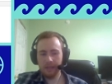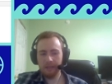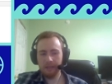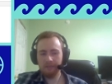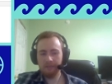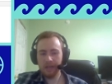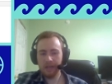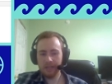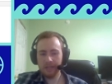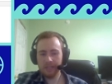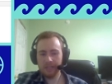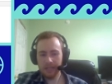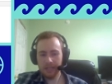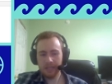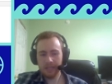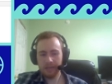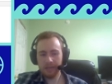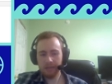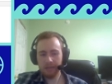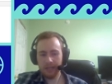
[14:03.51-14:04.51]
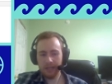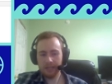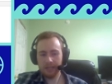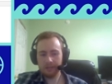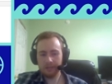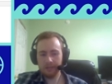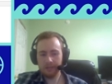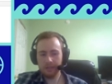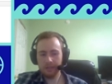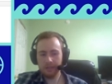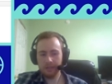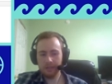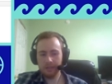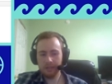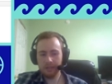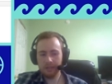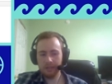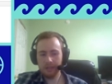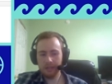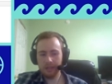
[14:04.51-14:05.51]
if I take out Gastrodon,
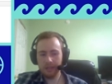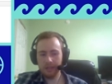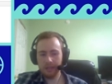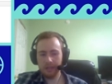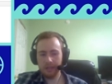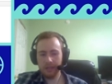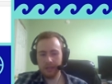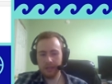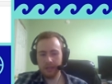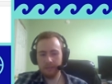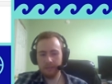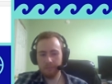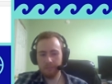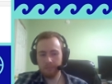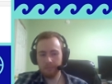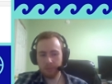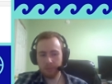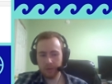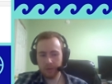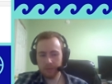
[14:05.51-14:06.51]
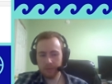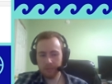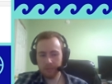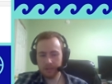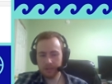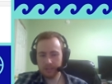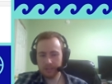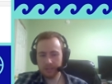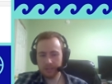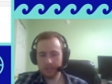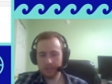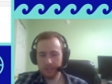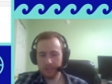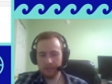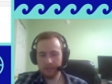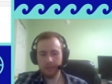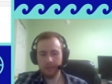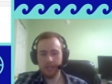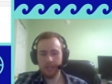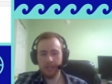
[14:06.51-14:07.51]
I pretty much
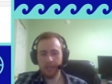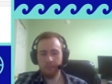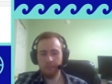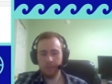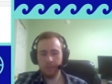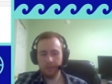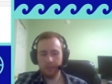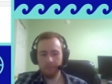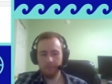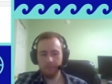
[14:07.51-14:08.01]
seal the game with